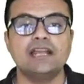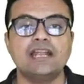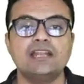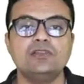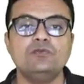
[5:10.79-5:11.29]

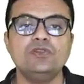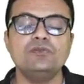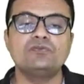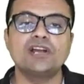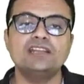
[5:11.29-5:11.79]
And if
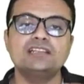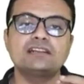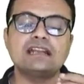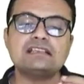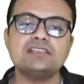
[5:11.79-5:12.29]
we find the
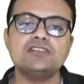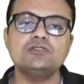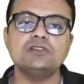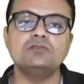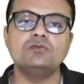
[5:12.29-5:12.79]

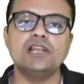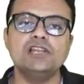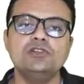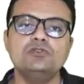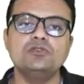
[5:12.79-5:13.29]
residual
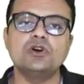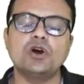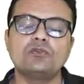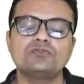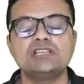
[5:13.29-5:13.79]
value
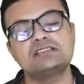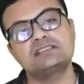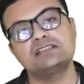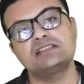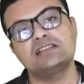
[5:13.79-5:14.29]
of this